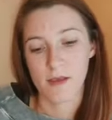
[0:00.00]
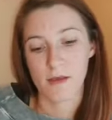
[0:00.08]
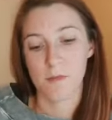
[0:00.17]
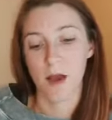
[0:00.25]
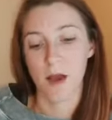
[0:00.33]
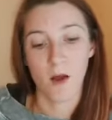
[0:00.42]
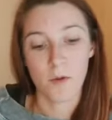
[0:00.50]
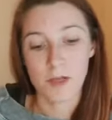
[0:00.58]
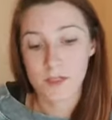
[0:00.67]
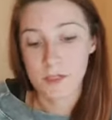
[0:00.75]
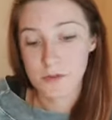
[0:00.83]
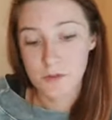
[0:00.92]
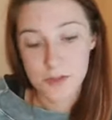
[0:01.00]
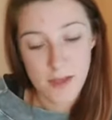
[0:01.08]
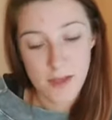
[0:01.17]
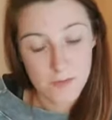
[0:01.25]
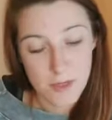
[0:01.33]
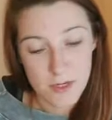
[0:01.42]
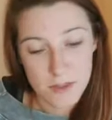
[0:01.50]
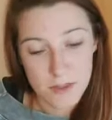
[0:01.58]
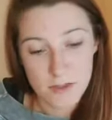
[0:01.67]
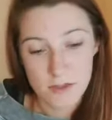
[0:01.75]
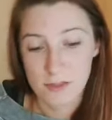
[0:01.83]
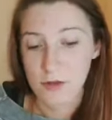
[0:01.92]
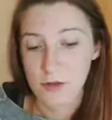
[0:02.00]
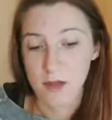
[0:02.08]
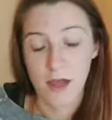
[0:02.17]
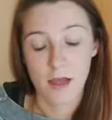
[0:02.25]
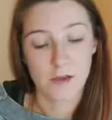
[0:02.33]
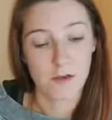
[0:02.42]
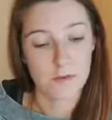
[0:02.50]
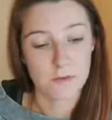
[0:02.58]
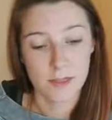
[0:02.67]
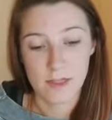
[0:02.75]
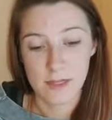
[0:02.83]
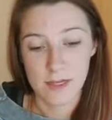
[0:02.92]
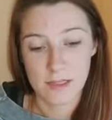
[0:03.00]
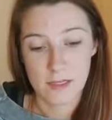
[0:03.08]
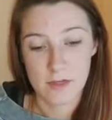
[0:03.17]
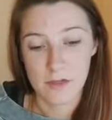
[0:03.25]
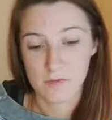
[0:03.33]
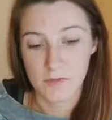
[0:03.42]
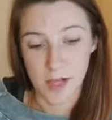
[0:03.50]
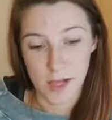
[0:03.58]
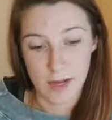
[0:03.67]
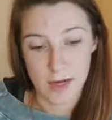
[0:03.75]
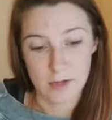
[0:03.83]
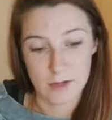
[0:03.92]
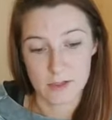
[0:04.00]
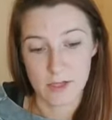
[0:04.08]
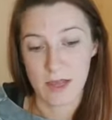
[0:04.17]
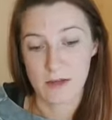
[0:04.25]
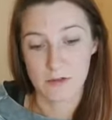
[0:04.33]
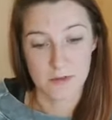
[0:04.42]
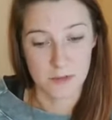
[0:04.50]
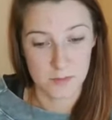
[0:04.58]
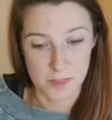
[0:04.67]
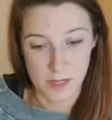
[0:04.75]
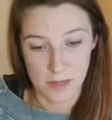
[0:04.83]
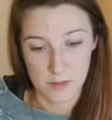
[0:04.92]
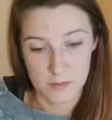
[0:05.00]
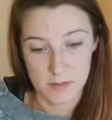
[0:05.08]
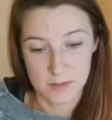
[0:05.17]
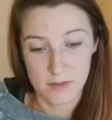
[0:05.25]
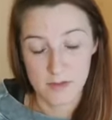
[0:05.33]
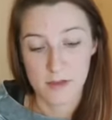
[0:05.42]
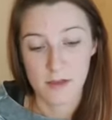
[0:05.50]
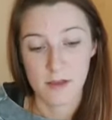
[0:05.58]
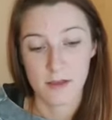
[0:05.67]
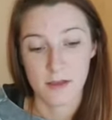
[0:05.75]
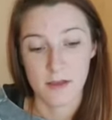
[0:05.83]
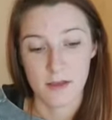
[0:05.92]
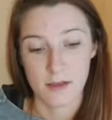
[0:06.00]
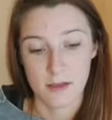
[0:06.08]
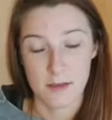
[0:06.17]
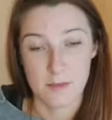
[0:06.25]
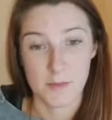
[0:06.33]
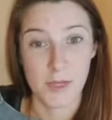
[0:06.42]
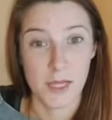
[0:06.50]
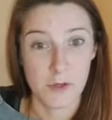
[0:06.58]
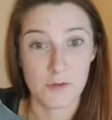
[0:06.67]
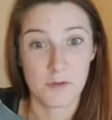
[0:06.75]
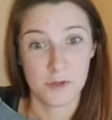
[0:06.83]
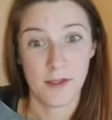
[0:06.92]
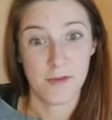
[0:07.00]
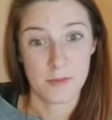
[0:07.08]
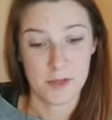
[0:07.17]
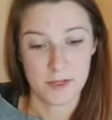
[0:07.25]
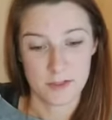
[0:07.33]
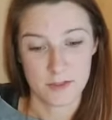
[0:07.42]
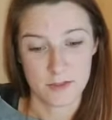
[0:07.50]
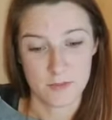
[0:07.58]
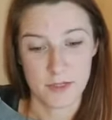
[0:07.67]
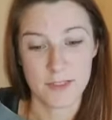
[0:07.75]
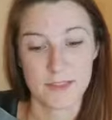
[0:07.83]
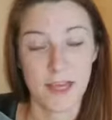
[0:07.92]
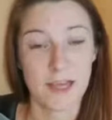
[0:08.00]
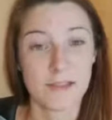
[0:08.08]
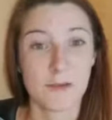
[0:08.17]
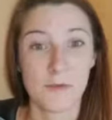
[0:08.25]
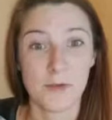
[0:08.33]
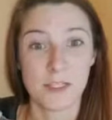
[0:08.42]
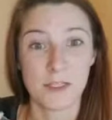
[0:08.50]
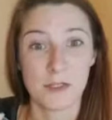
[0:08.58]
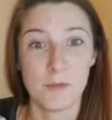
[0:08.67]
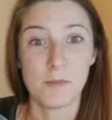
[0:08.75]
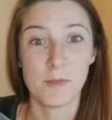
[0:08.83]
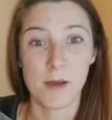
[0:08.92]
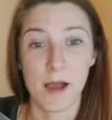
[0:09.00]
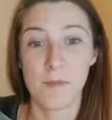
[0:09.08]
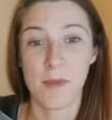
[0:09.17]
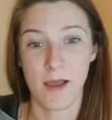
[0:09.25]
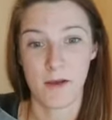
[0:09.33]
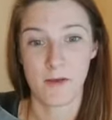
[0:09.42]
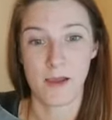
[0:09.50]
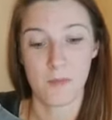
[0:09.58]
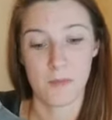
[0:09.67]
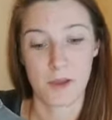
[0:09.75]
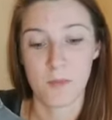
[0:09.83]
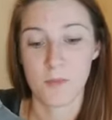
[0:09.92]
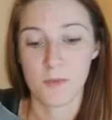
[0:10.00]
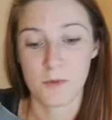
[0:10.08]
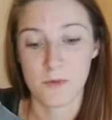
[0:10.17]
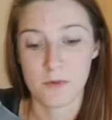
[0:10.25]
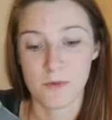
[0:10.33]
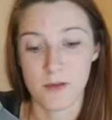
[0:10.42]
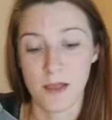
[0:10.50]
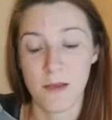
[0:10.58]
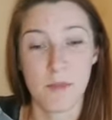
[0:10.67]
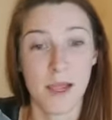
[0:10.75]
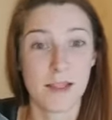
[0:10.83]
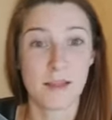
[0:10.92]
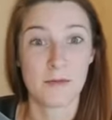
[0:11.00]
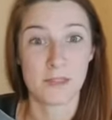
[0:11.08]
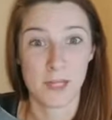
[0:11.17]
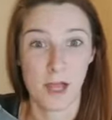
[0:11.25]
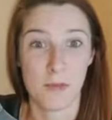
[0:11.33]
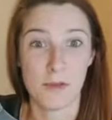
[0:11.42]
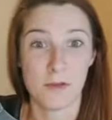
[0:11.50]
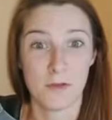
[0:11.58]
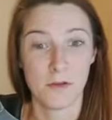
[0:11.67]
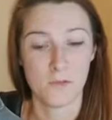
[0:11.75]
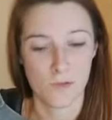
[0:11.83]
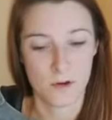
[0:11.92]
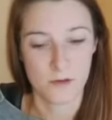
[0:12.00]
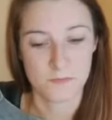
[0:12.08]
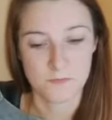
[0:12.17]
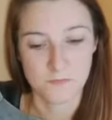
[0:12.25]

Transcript: But always use real life pictures. Don't I don't really like to use flyers. I do sometimes. But use real life pictures because that's going to pop out at people and make them stop and look more